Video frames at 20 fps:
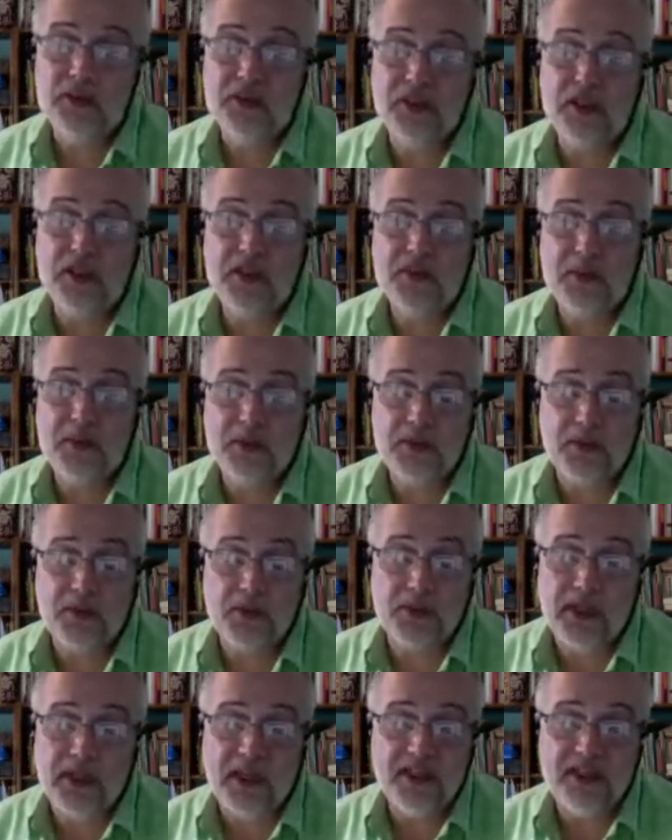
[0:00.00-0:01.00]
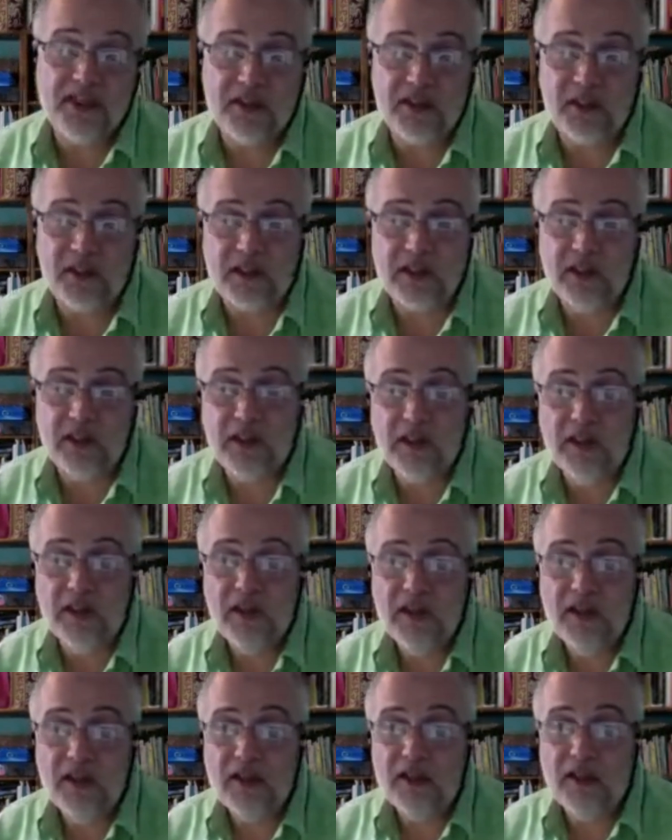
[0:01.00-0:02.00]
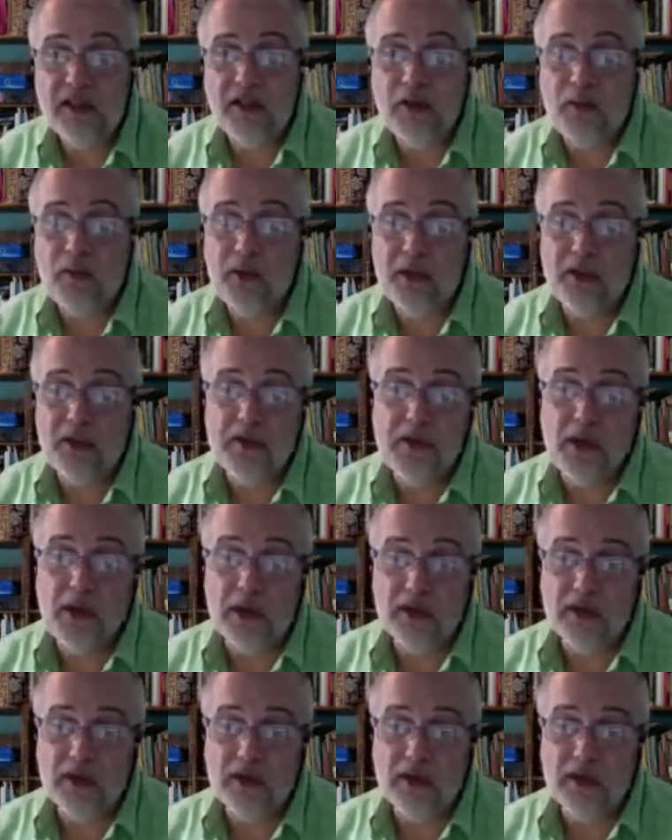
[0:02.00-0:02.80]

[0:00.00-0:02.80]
scenes we saw yesterday, where you